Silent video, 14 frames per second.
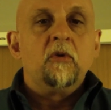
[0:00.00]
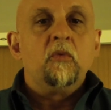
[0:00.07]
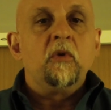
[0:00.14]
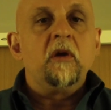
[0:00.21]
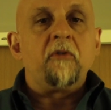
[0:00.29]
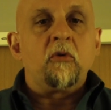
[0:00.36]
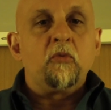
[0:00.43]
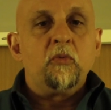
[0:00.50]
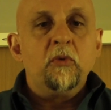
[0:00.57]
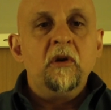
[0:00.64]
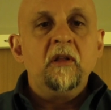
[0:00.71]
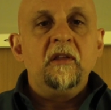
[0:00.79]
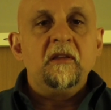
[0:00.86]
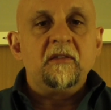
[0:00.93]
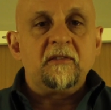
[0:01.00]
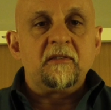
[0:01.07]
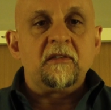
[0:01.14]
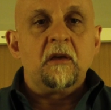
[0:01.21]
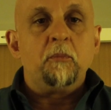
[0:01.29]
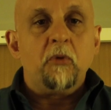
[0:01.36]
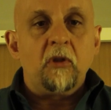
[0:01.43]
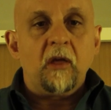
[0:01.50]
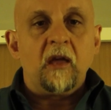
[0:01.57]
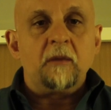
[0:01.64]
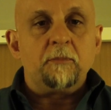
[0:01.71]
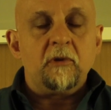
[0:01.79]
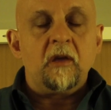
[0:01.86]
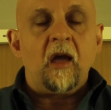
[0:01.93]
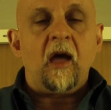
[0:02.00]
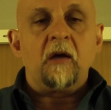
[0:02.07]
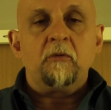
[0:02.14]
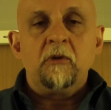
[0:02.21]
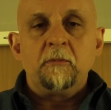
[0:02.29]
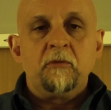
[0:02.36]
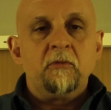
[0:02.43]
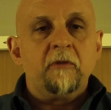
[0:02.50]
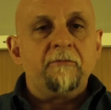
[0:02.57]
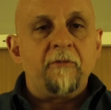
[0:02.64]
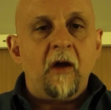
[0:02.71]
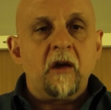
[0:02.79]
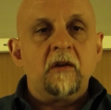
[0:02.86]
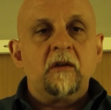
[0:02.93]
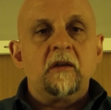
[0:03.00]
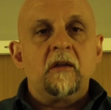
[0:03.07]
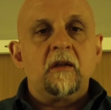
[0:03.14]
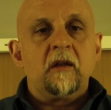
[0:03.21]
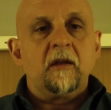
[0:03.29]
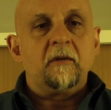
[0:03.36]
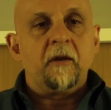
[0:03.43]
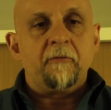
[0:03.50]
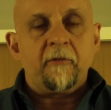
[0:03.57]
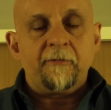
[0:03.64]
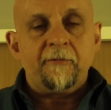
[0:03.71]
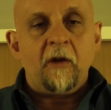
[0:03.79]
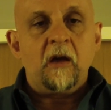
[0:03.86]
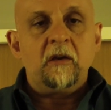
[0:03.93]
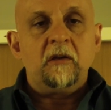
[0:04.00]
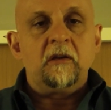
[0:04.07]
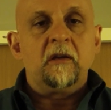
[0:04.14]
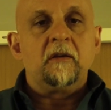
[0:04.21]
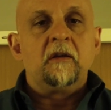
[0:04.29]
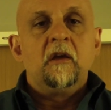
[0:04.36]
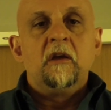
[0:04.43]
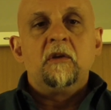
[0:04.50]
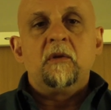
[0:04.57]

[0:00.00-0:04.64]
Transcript: We have a really simple A P I. We've been refining it and refining it.